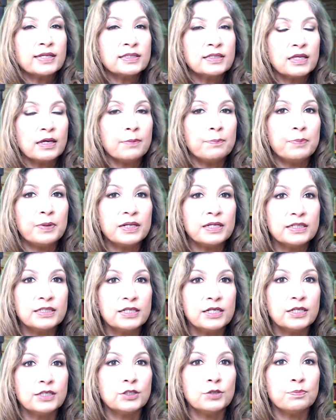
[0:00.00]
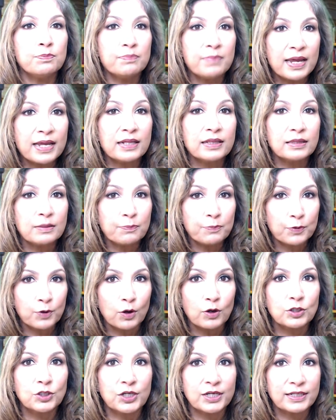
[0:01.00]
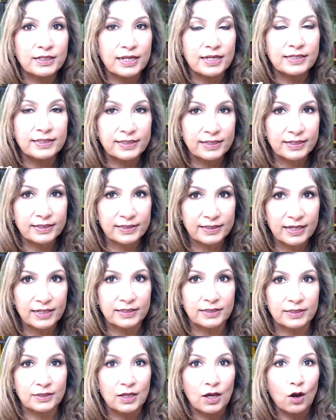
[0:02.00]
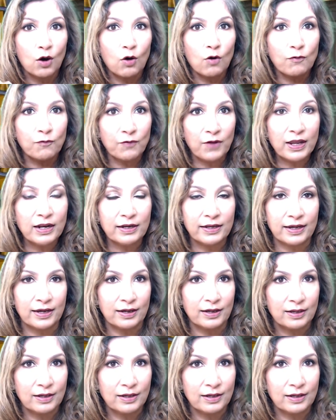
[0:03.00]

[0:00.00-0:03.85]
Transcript: the ability to make the project a success or failure?